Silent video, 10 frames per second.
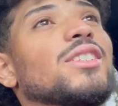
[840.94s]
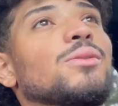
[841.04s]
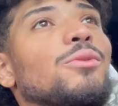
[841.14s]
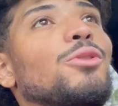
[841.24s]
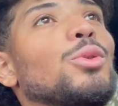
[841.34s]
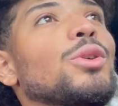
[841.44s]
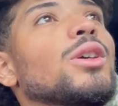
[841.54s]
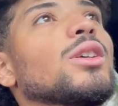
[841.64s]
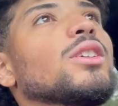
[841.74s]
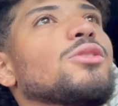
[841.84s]
some food
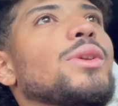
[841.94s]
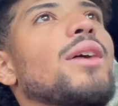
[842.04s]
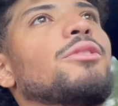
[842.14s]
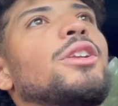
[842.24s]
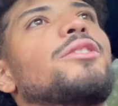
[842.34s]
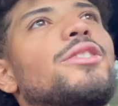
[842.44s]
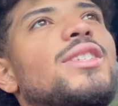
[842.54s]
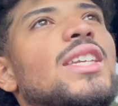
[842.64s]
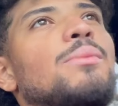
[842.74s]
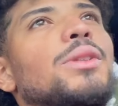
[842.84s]
because we have another
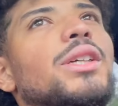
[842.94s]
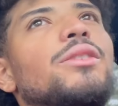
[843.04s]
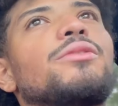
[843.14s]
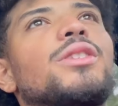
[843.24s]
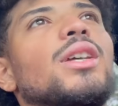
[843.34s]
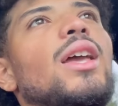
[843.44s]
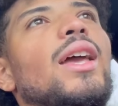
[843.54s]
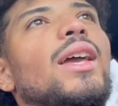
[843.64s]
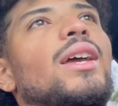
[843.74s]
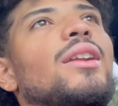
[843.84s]
team lift,
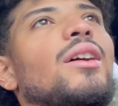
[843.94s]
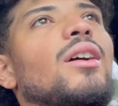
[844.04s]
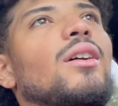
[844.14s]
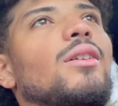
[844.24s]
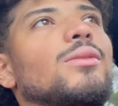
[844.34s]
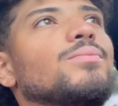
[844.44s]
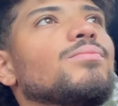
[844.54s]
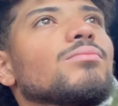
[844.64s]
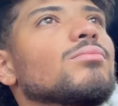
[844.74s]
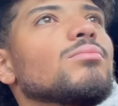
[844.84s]
and
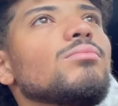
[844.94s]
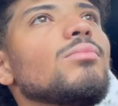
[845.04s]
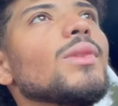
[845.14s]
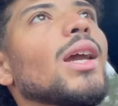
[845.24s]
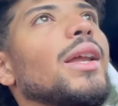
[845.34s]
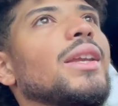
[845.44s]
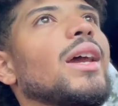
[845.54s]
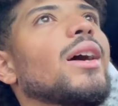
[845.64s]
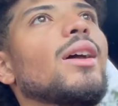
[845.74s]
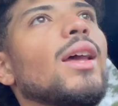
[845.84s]

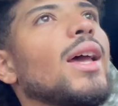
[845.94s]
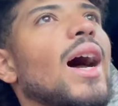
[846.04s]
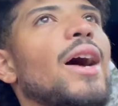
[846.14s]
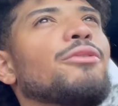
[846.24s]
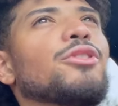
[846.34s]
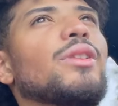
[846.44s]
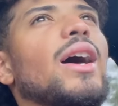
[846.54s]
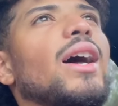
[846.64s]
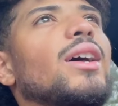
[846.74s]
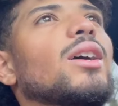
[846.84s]
yeah, after
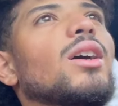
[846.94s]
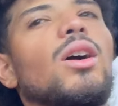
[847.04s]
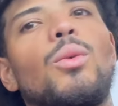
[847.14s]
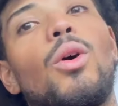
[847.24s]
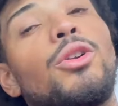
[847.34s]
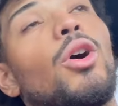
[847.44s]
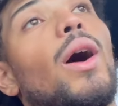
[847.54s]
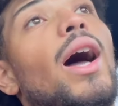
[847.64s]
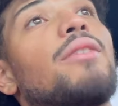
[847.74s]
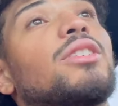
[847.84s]
that, well, no,
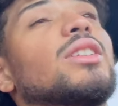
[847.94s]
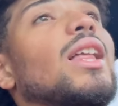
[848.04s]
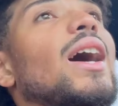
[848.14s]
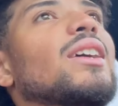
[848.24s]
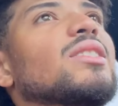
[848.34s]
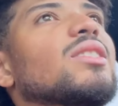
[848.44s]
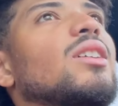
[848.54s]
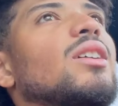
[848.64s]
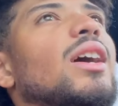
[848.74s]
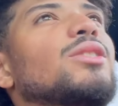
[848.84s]
I have class.
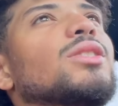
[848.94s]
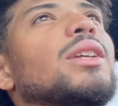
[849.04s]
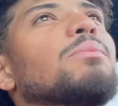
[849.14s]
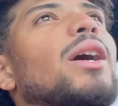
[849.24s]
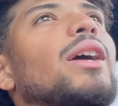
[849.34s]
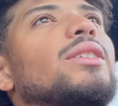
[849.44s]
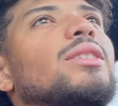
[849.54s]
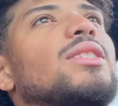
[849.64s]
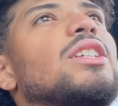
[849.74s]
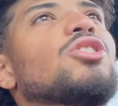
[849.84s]
I don't think my
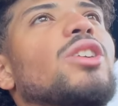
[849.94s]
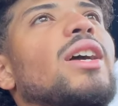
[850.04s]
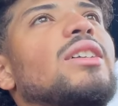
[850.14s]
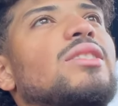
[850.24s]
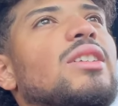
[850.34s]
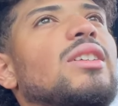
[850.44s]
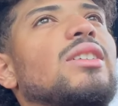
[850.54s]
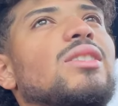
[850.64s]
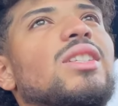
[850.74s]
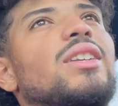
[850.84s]
teacher has
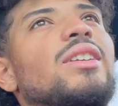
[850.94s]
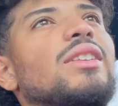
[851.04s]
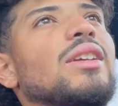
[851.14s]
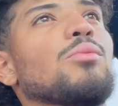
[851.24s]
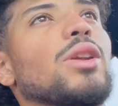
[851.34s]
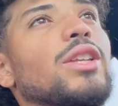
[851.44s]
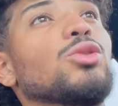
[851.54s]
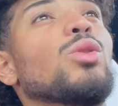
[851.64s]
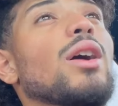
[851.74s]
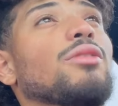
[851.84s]
said anything, but I
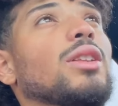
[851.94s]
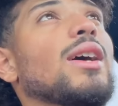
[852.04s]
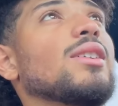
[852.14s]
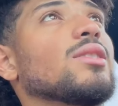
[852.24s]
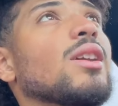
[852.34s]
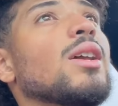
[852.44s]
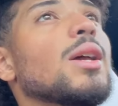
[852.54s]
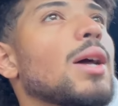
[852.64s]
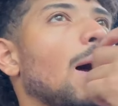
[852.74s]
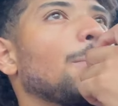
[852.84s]
do have class.
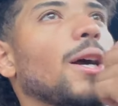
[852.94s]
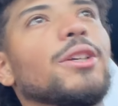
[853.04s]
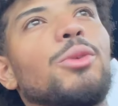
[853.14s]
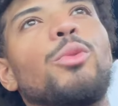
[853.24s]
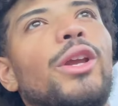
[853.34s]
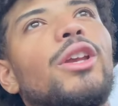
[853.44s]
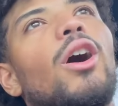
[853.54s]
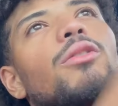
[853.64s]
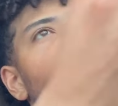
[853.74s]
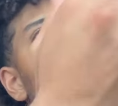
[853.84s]
I'm not gonna bring
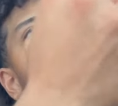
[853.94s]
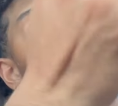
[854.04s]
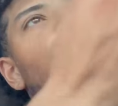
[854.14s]
y'all for the lift